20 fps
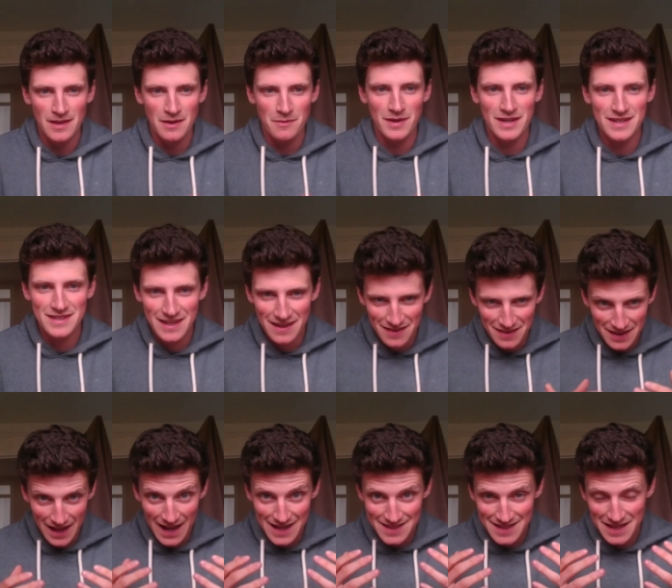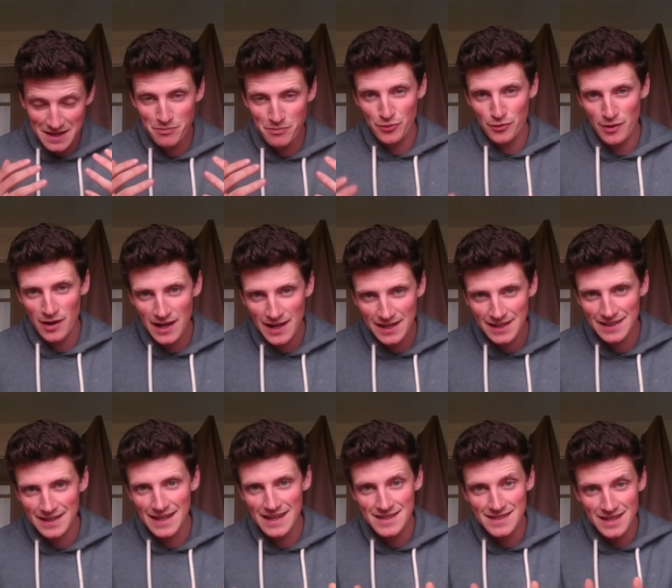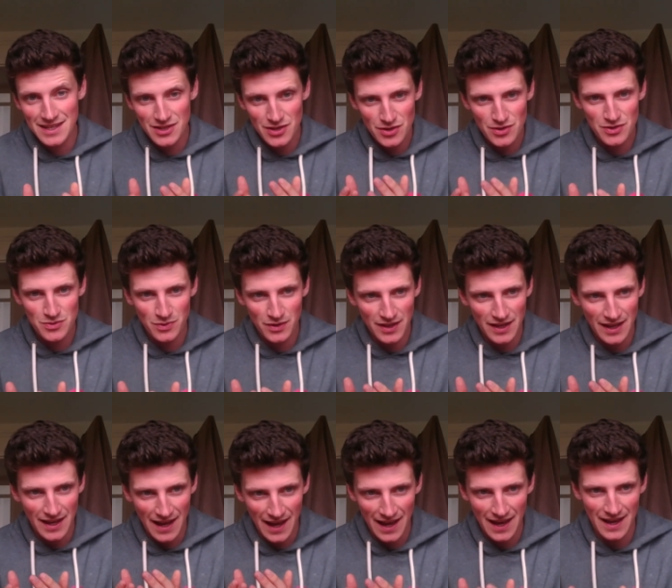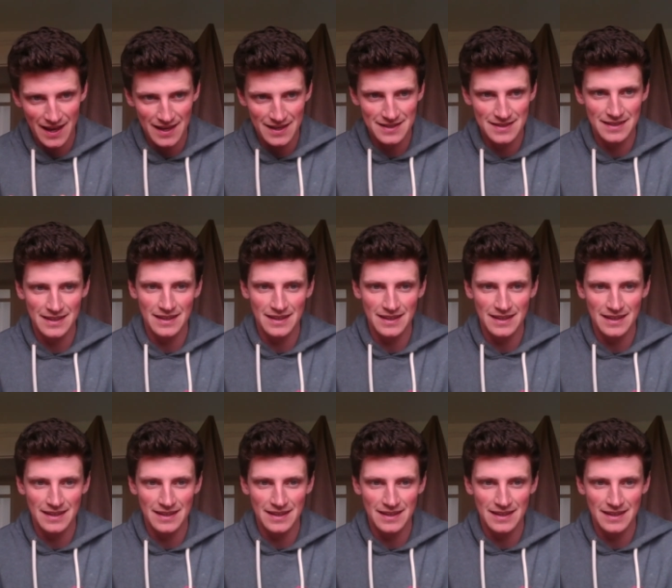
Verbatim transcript: Because as they prayed and as they used what they had,